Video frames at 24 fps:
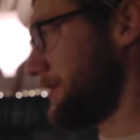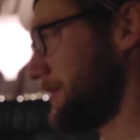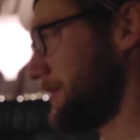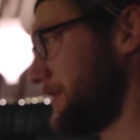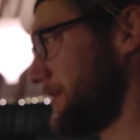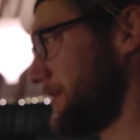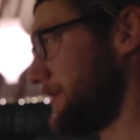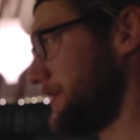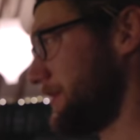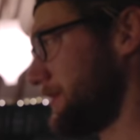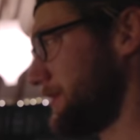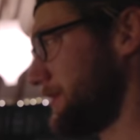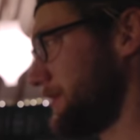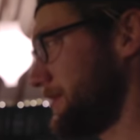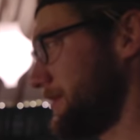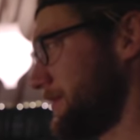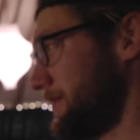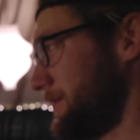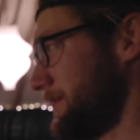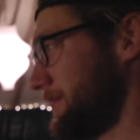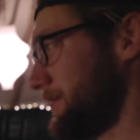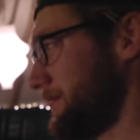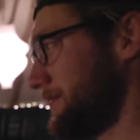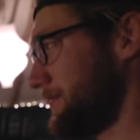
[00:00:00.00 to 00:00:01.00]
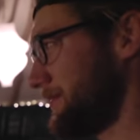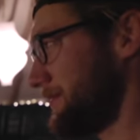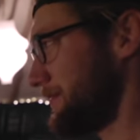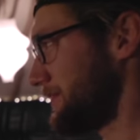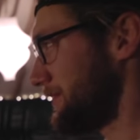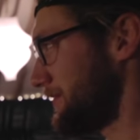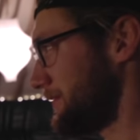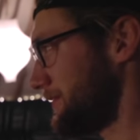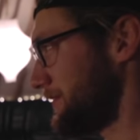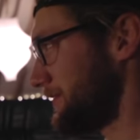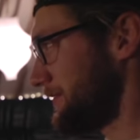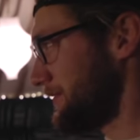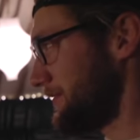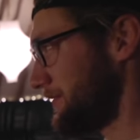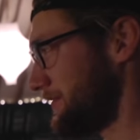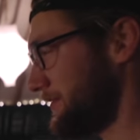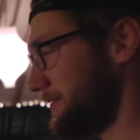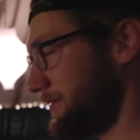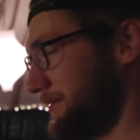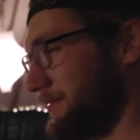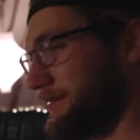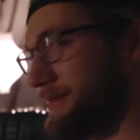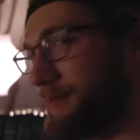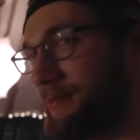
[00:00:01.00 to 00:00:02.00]
as the last, you know,
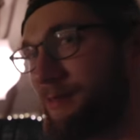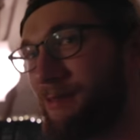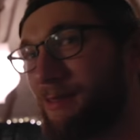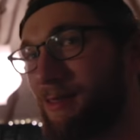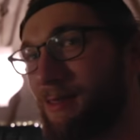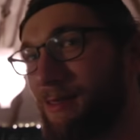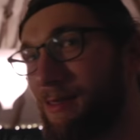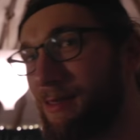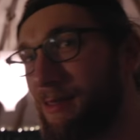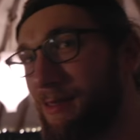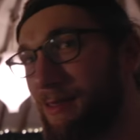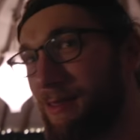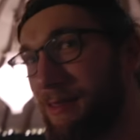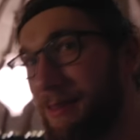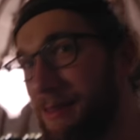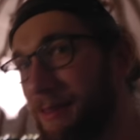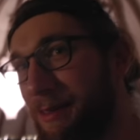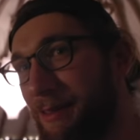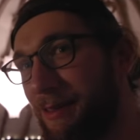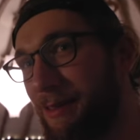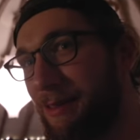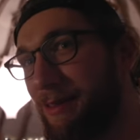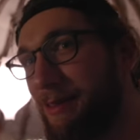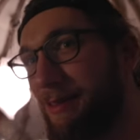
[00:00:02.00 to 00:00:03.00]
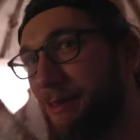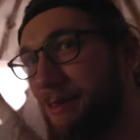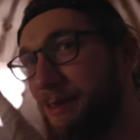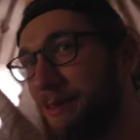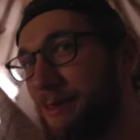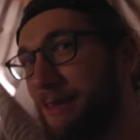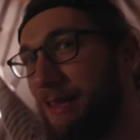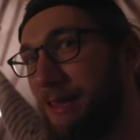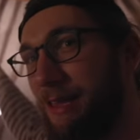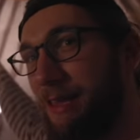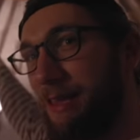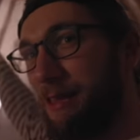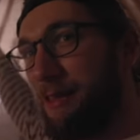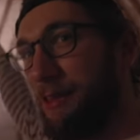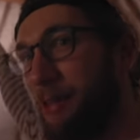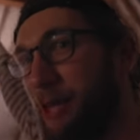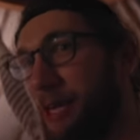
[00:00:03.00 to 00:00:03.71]
48 hours have gone, You